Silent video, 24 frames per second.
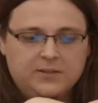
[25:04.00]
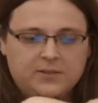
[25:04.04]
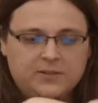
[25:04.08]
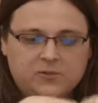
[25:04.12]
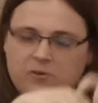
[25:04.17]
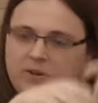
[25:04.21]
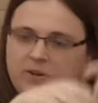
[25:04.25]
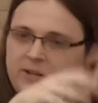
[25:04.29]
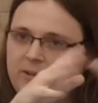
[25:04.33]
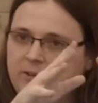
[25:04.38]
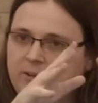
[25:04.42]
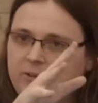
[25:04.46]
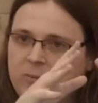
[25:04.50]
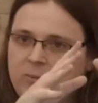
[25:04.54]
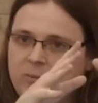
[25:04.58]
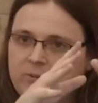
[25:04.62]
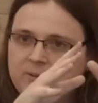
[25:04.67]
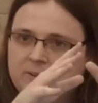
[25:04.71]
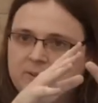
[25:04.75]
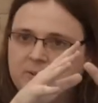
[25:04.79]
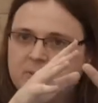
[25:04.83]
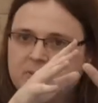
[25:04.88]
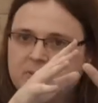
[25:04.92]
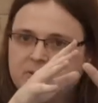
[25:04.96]
it's running an
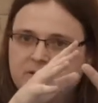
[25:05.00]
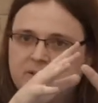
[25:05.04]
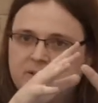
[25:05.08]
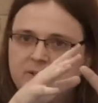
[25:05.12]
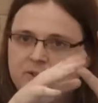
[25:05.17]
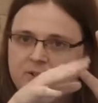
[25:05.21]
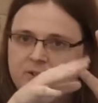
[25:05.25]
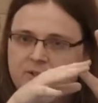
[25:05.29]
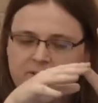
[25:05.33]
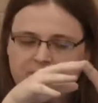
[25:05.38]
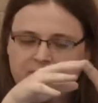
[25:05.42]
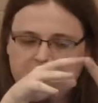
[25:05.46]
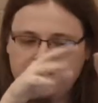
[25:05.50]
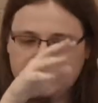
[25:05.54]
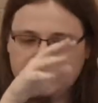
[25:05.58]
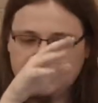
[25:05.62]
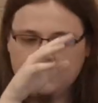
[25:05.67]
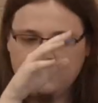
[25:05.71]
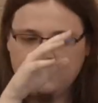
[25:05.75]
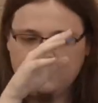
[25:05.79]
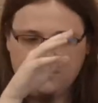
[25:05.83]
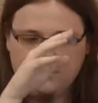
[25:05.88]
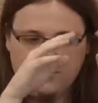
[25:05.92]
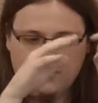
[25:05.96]
open source engine and it has
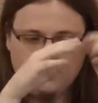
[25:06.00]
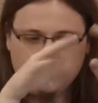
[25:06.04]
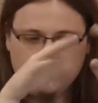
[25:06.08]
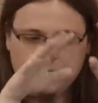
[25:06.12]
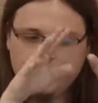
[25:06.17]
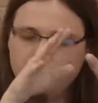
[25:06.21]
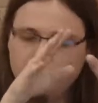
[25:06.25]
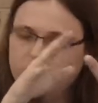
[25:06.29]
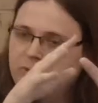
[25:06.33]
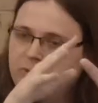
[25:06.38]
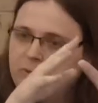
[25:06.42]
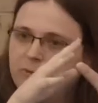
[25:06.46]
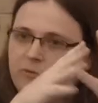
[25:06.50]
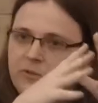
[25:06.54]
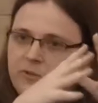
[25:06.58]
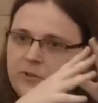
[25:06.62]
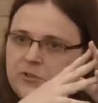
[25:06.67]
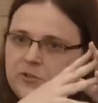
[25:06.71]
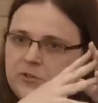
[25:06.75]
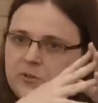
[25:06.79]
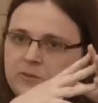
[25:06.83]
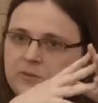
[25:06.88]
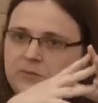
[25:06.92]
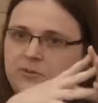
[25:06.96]
a lot of cool new
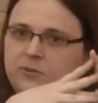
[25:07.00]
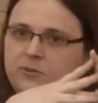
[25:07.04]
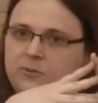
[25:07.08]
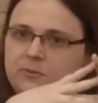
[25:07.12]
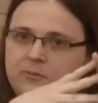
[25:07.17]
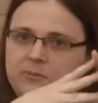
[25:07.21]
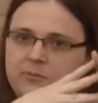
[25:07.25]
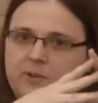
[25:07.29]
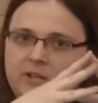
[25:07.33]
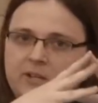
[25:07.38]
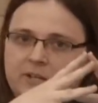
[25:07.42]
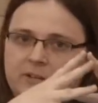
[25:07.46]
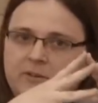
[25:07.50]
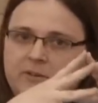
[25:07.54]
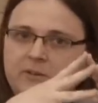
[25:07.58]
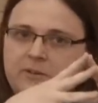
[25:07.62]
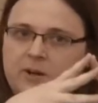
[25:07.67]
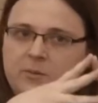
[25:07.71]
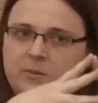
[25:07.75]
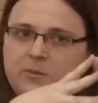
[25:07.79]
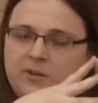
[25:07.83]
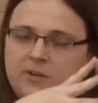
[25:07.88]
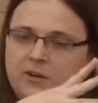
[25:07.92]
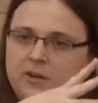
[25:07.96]
features from later
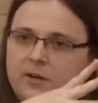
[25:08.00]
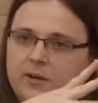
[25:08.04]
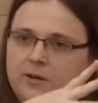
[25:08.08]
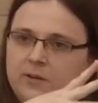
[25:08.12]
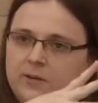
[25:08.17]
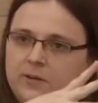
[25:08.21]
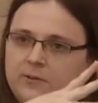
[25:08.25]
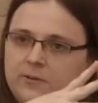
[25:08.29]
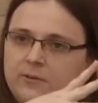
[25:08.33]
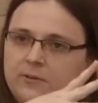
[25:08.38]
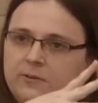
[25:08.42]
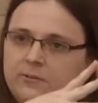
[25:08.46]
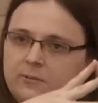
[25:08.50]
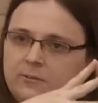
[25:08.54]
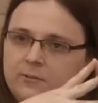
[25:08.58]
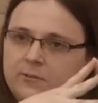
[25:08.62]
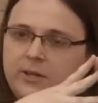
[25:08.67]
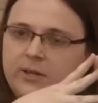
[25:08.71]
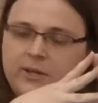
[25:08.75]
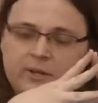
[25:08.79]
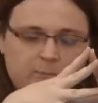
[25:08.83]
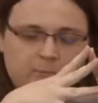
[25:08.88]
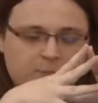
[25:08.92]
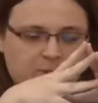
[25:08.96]
Command and Conquer
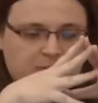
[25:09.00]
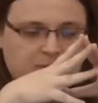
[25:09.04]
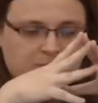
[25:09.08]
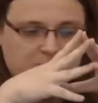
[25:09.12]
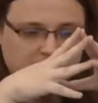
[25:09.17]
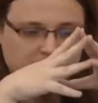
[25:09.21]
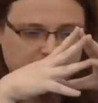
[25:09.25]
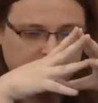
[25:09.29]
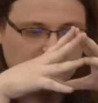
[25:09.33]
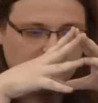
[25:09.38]
games.